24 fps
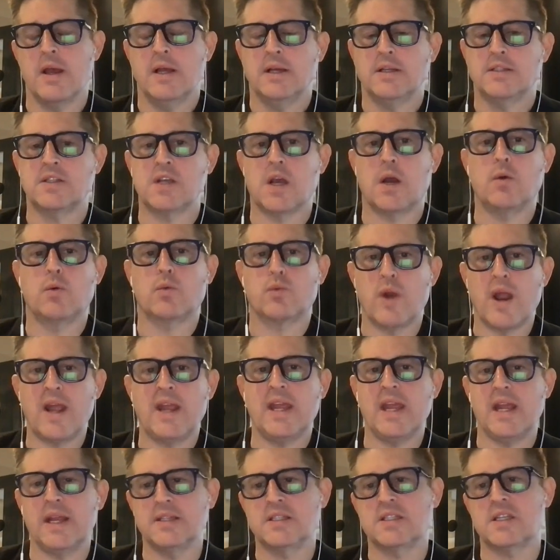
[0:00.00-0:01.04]
So
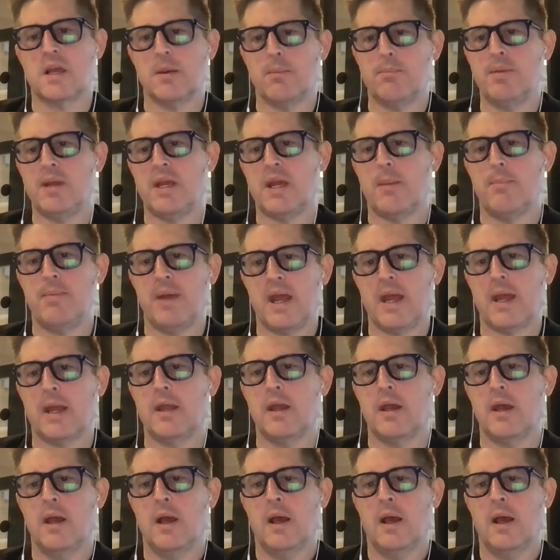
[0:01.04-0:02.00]
rankings can be a big,